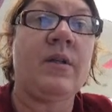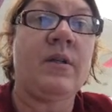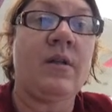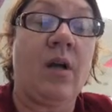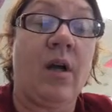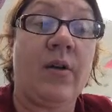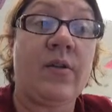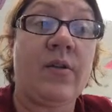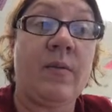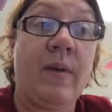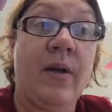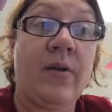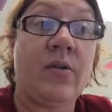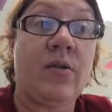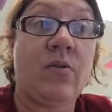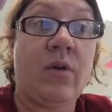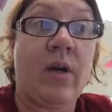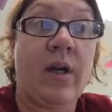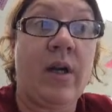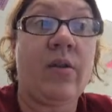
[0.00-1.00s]
talks about
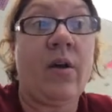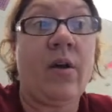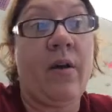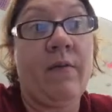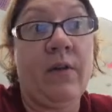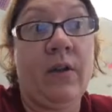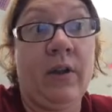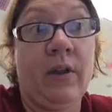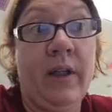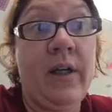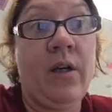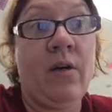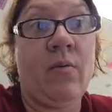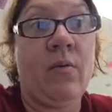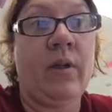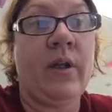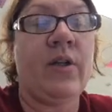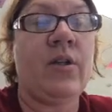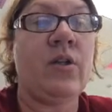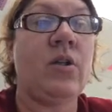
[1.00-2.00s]
strength of a linear
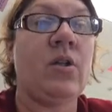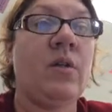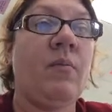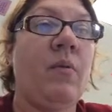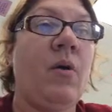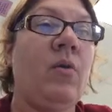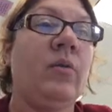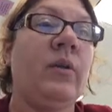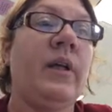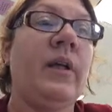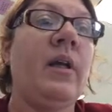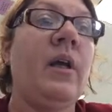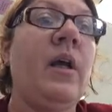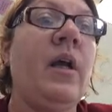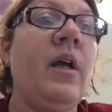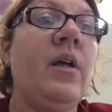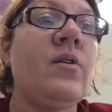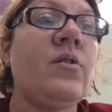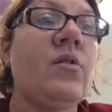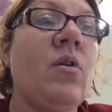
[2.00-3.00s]
relationship only.
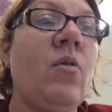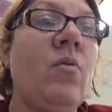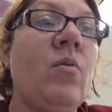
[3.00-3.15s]
So